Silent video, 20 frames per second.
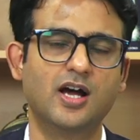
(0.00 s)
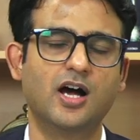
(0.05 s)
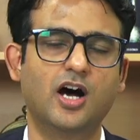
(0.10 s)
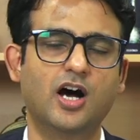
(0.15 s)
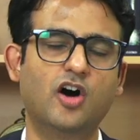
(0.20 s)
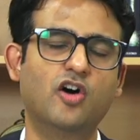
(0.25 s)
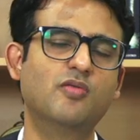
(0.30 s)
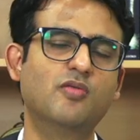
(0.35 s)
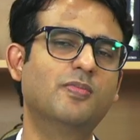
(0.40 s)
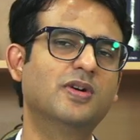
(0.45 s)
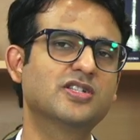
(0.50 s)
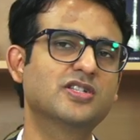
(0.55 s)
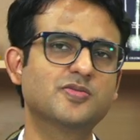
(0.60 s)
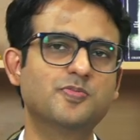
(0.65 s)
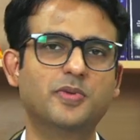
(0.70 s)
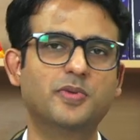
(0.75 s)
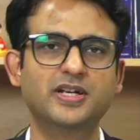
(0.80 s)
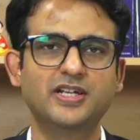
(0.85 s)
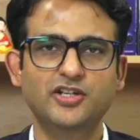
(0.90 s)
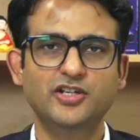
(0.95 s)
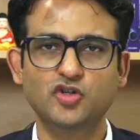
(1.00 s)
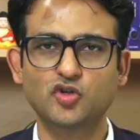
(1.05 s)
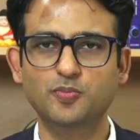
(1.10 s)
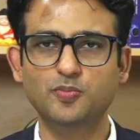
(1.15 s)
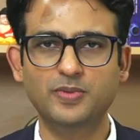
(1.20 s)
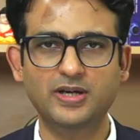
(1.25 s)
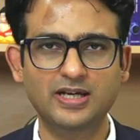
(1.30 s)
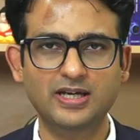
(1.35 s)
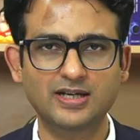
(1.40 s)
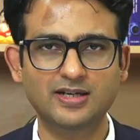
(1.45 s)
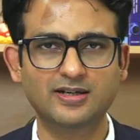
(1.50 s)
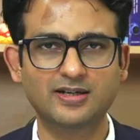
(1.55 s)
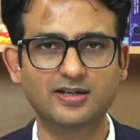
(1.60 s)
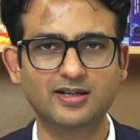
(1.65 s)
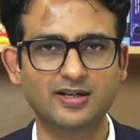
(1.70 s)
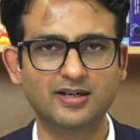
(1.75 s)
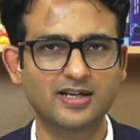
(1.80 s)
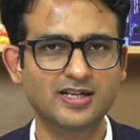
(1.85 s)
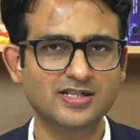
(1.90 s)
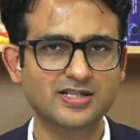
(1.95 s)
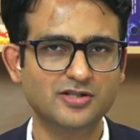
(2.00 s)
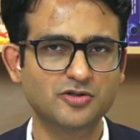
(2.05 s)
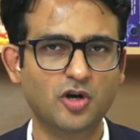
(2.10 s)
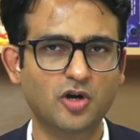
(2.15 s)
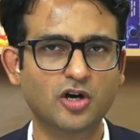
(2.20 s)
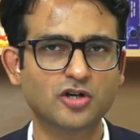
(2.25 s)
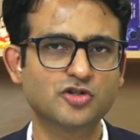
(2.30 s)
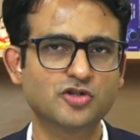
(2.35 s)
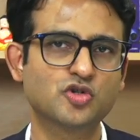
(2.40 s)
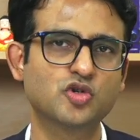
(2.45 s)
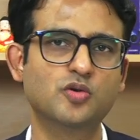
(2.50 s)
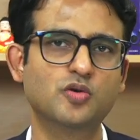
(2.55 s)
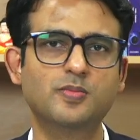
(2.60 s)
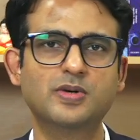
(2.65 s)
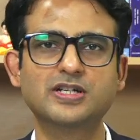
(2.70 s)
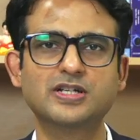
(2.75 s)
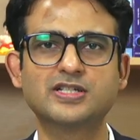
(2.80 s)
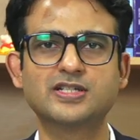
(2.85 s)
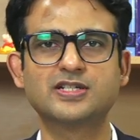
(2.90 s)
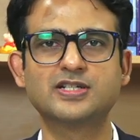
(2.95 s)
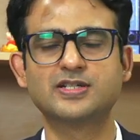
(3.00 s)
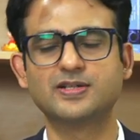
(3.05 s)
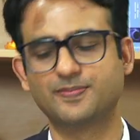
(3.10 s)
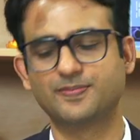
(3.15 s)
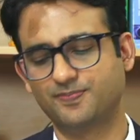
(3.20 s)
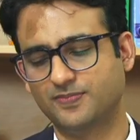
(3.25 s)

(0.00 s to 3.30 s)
how much money you make is not so much